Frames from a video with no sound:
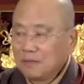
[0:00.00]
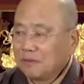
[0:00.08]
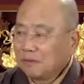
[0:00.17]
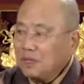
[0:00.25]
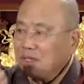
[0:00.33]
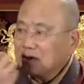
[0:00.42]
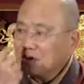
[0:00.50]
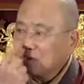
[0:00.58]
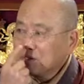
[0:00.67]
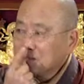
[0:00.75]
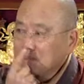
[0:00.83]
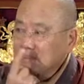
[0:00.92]

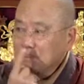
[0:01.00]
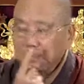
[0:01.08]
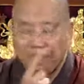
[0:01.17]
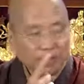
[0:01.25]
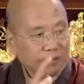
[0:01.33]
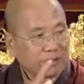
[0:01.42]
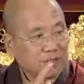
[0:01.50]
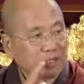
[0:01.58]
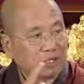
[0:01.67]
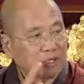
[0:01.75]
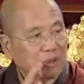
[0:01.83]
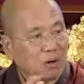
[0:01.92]
This
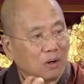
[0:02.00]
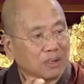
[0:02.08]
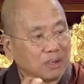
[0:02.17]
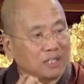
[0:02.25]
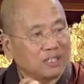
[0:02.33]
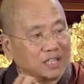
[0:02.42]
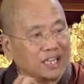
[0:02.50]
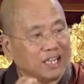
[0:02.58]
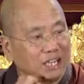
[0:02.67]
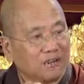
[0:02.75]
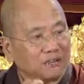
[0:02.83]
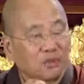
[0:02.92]
practice is
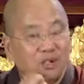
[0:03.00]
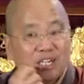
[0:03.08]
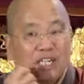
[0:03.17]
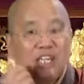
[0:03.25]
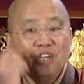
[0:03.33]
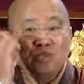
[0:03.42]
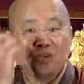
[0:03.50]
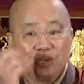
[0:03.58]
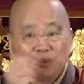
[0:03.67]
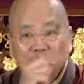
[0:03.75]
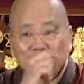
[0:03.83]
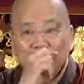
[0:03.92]
enough to lead
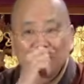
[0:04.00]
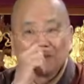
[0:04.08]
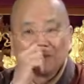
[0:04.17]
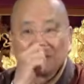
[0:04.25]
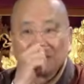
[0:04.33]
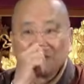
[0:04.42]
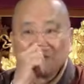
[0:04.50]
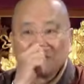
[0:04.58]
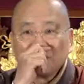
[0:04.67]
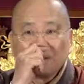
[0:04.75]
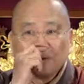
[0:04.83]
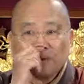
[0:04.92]
you
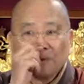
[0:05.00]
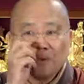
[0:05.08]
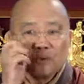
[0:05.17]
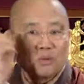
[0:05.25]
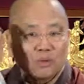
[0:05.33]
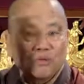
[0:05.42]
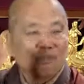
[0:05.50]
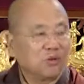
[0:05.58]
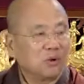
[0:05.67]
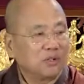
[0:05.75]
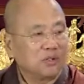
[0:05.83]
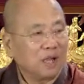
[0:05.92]
to the
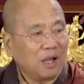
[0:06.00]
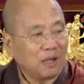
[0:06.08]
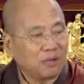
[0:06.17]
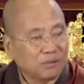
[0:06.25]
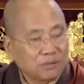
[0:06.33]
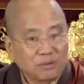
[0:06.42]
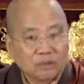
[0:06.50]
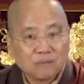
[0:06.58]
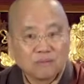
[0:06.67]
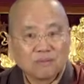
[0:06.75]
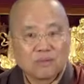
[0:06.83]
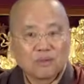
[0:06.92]
4 dhyanas,
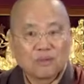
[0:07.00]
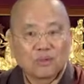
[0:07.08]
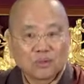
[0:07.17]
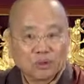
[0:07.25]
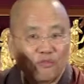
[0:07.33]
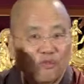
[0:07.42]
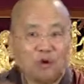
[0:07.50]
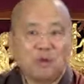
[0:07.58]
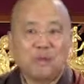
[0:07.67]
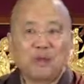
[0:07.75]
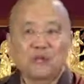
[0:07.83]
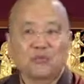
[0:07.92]
to the 4
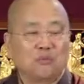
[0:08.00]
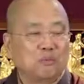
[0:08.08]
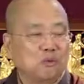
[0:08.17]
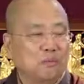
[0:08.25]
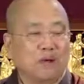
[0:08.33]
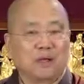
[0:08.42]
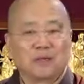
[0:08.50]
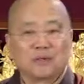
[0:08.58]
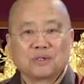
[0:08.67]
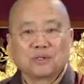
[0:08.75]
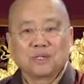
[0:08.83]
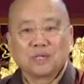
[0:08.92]
immeasurable
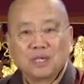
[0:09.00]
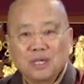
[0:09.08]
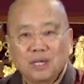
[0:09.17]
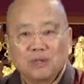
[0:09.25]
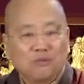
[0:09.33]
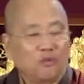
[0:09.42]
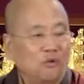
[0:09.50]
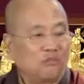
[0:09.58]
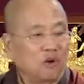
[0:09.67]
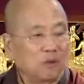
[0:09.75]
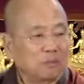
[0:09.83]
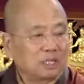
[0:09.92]
minds, and the 4
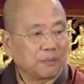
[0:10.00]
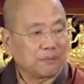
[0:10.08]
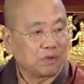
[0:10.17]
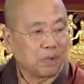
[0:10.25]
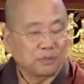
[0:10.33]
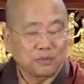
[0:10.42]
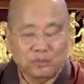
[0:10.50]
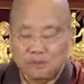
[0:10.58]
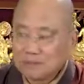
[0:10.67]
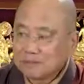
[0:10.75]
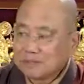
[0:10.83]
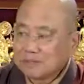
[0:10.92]
formless
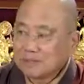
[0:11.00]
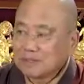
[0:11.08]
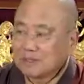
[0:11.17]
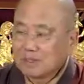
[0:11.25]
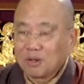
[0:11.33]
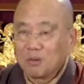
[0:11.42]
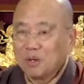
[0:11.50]
absorptions. Now,